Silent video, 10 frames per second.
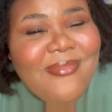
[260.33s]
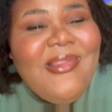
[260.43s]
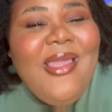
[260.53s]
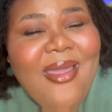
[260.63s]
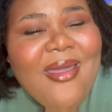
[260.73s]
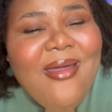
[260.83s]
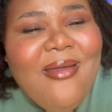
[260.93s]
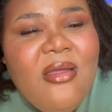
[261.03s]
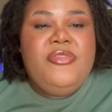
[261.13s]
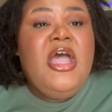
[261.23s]
And
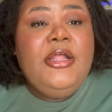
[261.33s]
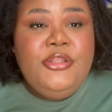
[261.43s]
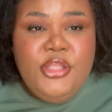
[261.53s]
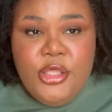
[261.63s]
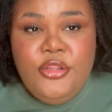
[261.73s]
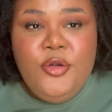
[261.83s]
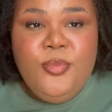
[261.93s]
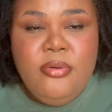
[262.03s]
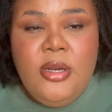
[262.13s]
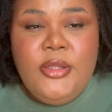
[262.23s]
another
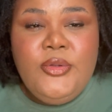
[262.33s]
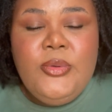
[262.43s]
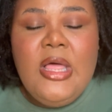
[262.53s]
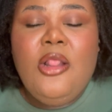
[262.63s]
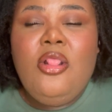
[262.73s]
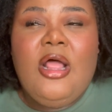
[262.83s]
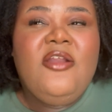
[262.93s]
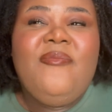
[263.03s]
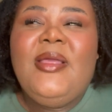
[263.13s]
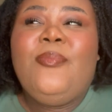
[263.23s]
pro, a lot
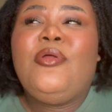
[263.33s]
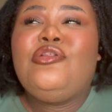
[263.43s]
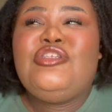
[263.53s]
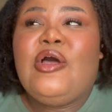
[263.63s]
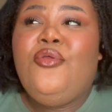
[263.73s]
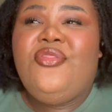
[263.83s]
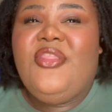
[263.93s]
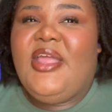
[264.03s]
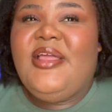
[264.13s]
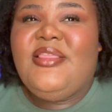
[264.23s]
of people don't
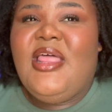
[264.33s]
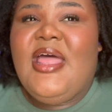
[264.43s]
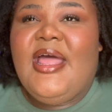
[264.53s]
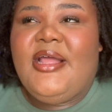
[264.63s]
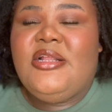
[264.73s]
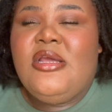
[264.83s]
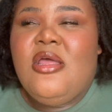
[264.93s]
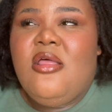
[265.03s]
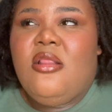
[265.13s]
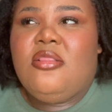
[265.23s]
think that
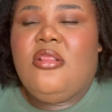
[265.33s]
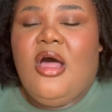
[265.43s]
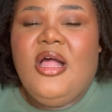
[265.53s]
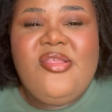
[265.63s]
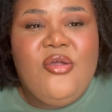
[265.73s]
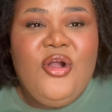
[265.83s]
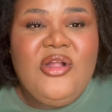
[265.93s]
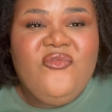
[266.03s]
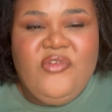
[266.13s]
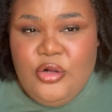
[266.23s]
locks are
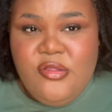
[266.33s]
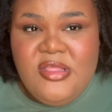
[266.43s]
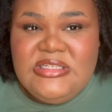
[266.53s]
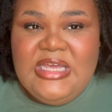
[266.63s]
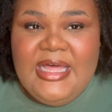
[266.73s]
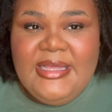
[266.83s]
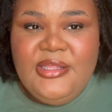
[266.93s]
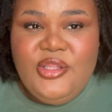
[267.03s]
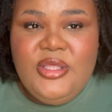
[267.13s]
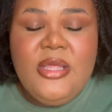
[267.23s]

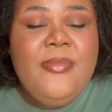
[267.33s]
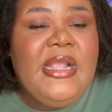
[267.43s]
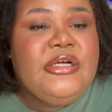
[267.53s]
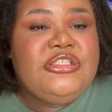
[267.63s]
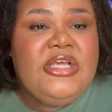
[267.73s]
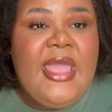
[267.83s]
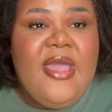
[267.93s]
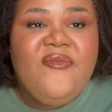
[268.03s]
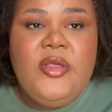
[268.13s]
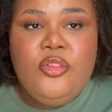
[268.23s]
versatile compared to
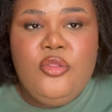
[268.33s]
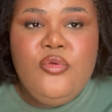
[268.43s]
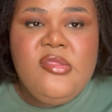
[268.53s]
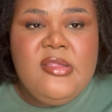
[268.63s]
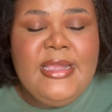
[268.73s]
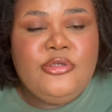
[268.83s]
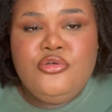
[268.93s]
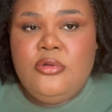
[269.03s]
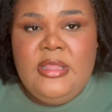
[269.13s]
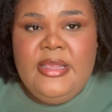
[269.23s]
having loose
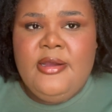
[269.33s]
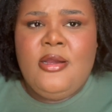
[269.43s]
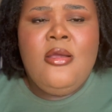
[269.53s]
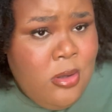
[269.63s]
natural hair.